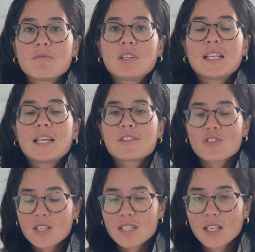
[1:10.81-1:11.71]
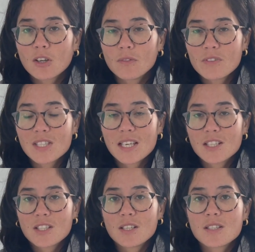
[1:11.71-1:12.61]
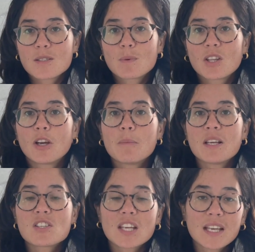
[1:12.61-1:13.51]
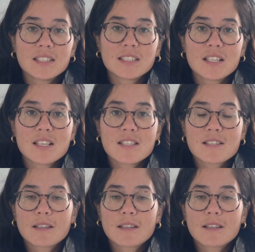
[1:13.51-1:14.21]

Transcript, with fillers: really interesting conversations with home educators.